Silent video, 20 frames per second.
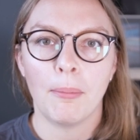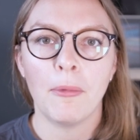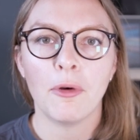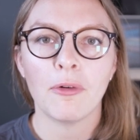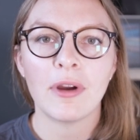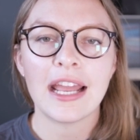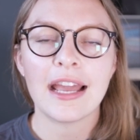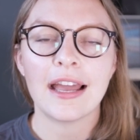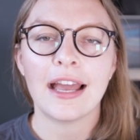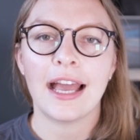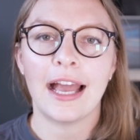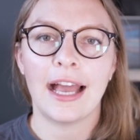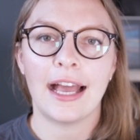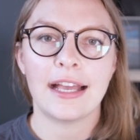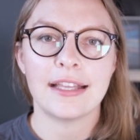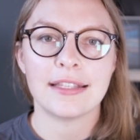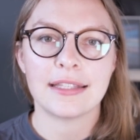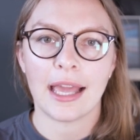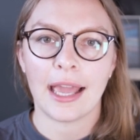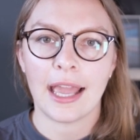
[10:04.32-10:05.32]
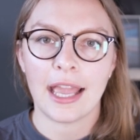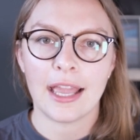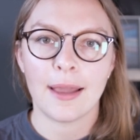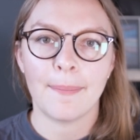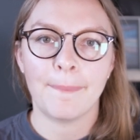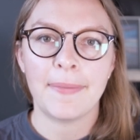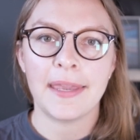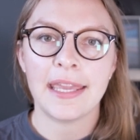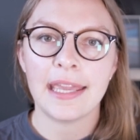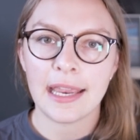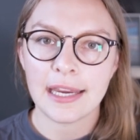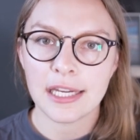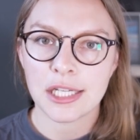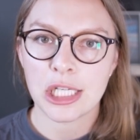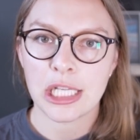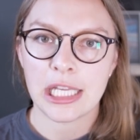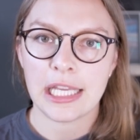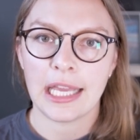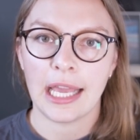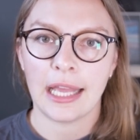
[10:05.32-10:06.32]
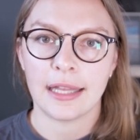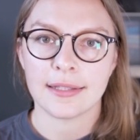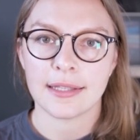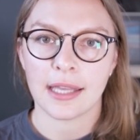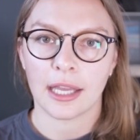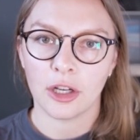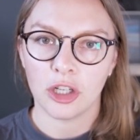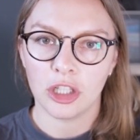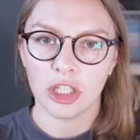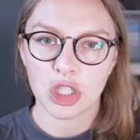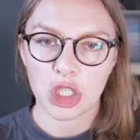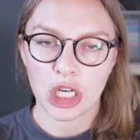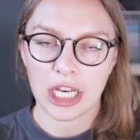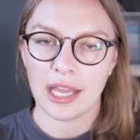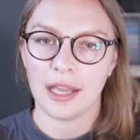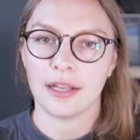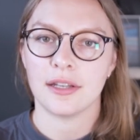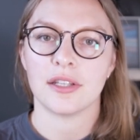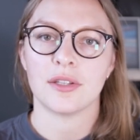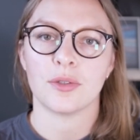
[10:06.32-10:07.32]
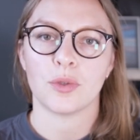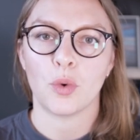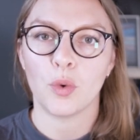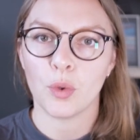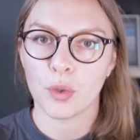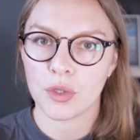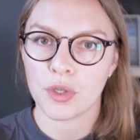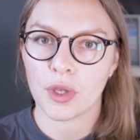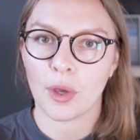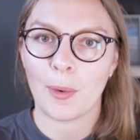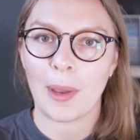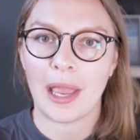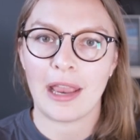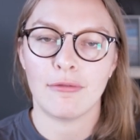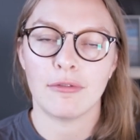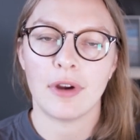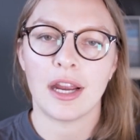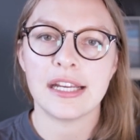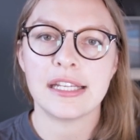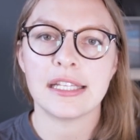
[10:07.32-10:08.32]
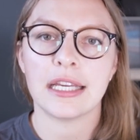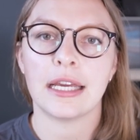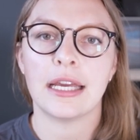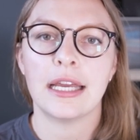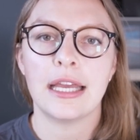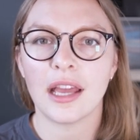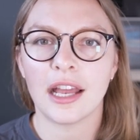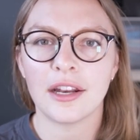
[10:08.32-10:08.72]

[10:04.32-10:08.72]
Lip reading: Maria has a PhD in psychology and is also a writer.